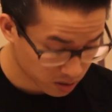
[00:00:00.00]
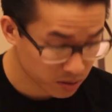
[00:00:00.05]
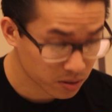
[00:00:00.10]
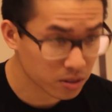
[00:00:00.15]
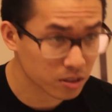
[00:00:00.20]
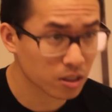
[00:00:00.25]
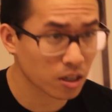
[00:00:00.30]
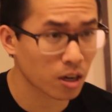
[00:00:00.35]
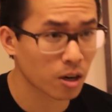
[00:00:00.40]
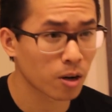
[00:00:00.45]

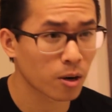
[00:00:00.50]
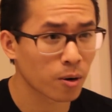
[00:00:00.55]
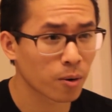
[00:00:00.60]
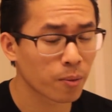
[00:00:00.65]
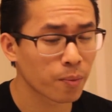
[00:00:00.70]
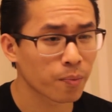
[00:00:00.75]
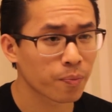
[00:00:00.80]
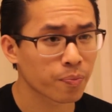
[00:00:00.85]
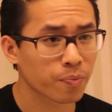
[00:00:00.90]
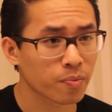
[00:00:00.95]

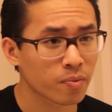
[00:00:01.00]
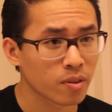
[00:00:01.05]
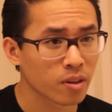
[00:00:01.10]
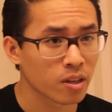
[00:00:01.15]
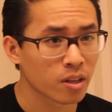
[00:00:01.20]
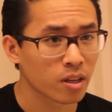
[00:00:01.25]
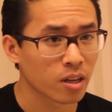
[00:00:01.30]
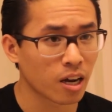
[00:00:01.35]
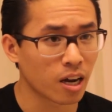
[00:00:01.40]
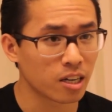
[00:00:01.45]
So
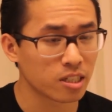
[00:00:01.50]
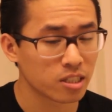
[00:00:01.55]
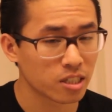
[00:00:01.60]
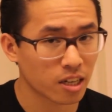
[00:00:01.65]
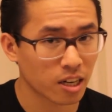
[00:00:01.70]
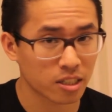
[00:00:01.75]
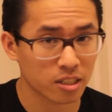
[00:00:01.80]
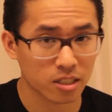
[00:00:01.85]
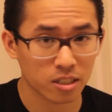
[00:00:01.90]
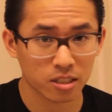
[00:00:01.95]
as you
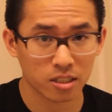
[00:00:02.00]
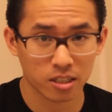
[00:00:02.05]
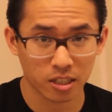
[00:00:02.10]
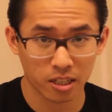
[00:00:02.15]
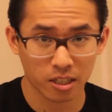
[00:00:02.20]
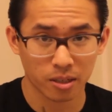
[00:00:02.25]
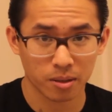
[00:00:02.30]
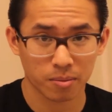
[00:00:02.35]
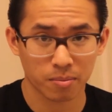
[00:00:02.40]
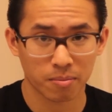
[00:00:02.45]
guys can
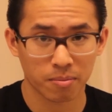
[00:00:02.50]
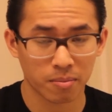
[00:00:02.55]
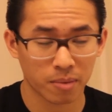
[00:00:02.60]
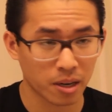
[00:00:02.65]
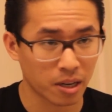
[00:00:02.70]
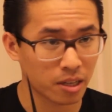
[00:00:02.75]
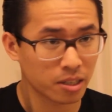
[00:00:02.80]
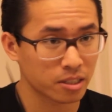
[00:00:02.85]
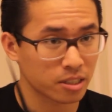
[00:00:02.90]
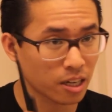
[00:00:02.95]
see,
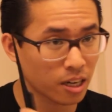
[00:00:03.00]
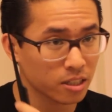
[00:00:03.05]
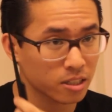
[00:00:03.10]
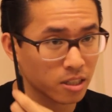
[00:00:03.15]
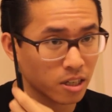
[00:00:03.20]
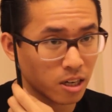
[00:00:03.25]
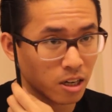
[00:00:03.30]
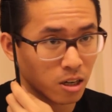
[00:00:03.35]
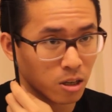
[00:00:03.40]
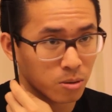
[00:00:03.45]
my sides
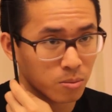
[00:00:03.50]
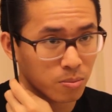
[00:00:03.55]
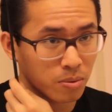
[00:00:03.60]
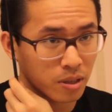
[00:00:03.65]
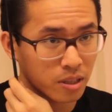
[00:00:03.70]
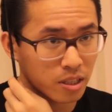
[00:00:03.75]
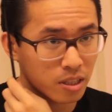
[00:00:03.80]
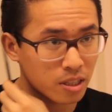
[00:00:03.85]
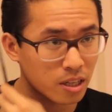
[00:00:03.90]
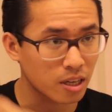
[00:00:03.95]
are held
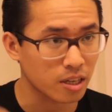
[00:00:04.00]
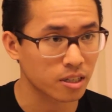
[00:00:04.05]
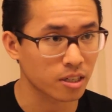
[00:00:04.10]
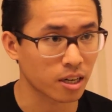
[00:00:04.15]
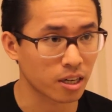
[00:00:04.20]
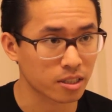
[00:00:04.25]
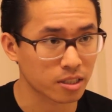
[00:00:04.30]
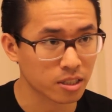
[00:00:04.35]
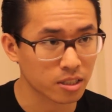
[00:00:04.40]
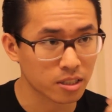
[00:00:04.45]
pretty like
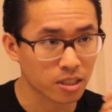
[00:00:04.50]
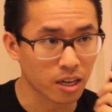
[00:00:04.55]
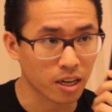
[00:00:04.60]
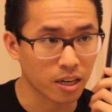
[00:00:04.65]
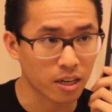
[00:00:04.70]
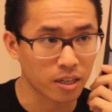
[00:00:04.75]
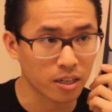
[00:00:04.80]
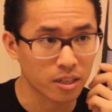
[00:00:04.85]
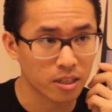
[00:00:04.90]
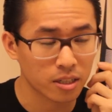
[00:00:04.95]
nice and
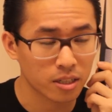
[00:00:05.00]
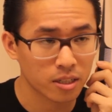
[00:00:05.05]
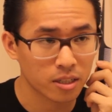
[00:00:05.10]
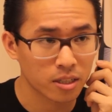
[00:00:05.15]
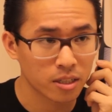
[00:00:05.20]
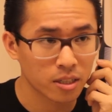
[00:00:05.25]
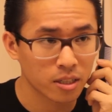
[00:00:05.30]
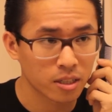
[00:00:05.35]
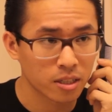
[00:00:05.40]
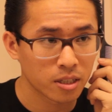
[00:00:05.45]
tight.
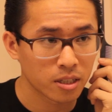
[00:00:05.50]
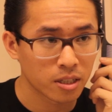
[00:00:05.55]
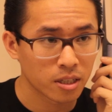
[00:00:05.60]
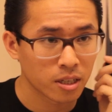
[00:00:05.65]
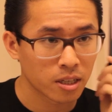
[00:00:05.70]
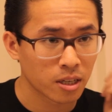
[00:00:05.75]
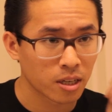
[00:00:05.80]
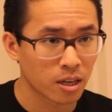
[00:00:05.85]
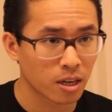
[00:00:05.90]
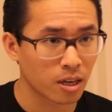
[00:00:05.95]

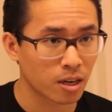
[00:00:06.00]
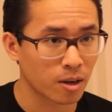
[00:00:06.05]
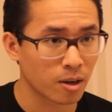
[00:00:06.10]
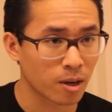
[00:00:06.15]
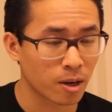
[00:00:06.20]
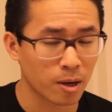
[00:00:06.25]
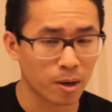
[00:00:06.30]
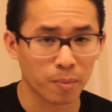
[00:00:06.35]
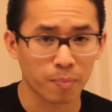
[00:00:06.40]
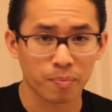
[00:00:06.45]

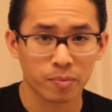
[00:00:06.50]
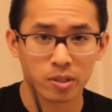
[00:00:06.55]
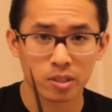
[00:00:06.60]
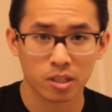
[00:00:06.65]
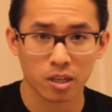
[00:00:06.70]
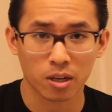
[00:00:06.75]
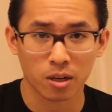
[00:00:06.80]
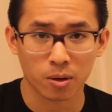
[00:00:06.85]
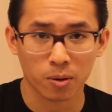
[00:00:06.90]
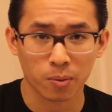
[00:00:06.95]
Um,
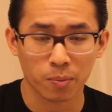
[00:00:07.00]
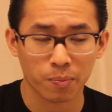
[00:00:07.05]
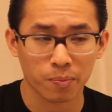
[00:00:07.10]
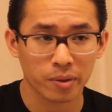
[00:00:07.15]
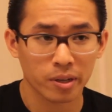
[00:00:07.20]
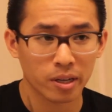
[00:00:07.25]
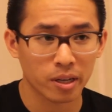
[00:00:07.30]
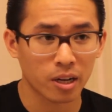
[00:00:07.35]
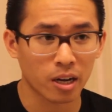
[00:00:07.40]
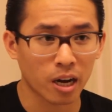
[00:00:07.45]
so
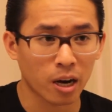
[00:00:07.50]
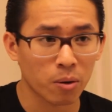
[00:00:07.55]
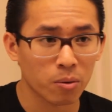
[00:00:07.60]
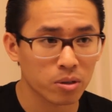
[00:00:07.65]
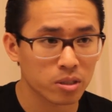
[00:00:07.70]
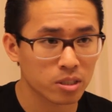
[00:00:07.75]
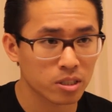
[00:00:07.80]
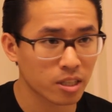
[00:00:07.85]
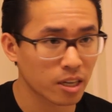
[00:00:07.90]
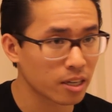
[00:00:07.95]
I
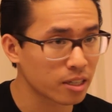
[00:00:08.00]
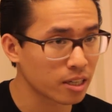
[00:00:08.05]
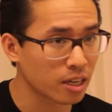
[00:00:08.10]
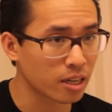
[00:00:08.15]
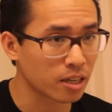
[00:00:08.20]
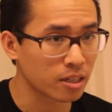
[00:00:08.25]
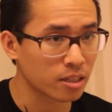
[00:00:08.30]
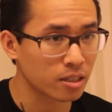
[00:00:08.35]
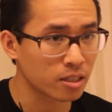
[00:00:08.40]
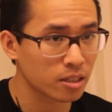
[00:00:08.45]
would say
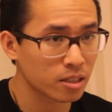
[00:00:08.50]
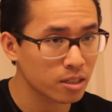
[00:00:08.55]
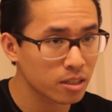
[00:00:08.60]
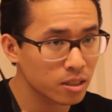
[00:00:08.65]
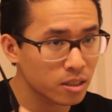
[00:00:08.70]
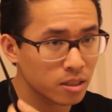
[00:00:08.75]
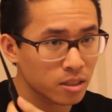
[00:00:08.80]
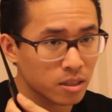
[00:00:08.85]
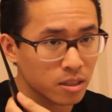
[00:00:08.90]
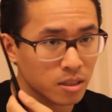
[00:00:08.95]
that
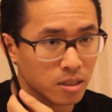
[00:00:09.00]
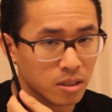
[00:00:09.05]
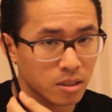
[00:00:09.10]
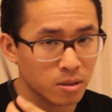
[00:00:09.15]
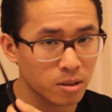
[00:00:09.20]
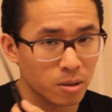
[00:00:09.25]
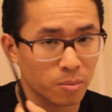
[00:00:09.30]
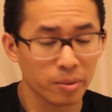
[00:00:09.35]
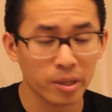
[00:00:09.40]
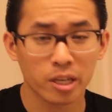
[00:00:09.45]

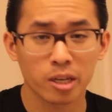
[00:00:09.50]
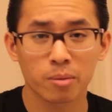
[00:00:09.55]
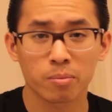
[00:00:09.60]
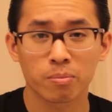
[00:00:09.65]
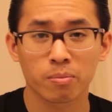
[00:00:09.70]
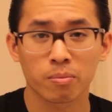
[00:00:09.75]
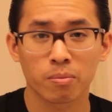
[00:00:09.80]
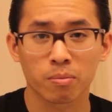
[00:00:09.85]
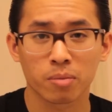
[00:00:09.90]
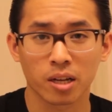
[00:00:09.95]
the
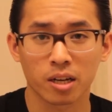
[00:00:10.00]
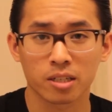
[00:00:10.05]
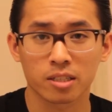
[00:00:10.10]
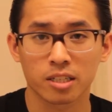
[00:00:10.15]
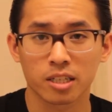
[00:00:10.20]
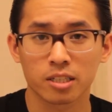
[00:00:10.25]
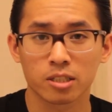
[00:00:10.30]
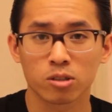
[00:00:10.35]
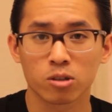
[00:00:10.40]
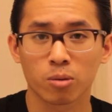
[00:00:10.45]
medium
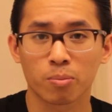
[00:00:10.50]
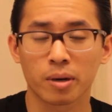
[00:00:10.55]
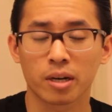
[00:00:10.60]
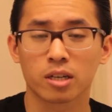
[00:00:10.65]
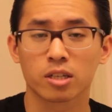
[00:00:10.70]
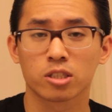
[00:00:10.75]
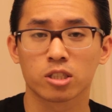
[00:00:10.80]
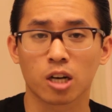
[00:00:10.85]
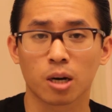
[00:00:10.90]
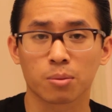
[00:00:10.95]
blend did do a
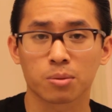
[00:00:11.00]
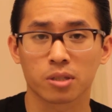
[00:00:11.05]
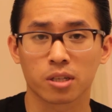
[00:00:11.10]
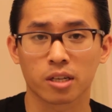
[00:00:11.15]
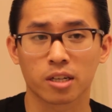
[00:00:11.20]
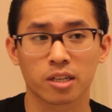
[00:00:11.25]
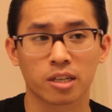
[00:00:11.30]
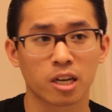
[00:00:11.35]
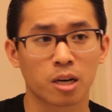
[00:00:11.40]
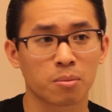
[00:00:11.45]
better job
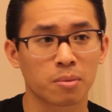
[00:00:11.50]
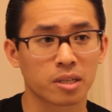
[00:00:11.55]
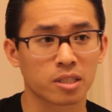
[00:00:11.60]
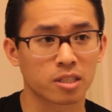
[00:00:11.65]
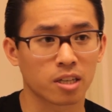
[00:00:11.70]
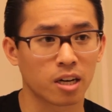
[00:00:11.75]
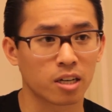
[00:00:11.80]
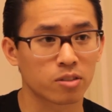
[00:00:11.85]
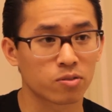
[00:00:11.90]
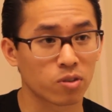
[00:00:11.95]
slicking down my
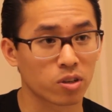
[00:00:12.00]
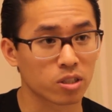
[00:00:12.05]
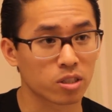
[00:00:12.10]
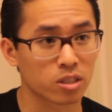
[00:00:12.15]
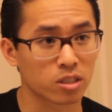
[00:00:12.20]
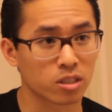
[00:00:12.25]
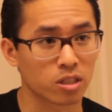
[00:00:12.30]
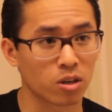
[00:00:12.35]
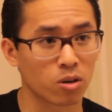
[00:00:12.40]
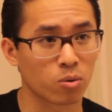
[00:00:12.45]
sides
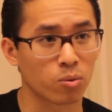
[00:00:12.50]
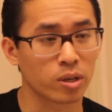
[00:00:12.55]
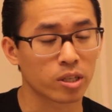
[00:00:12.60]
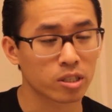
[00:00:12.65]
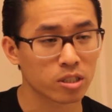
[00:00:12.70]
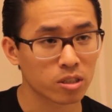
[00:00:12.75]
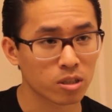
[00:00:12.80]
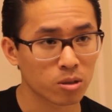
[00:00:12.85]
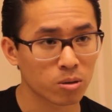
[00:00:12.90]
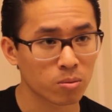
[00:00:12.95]
versus the
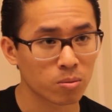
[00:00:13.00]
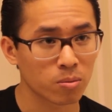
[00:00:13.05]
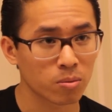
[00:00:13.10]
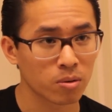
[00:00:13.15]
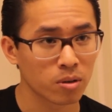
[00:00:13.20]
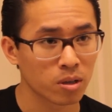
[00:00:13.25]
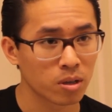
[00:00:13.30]
original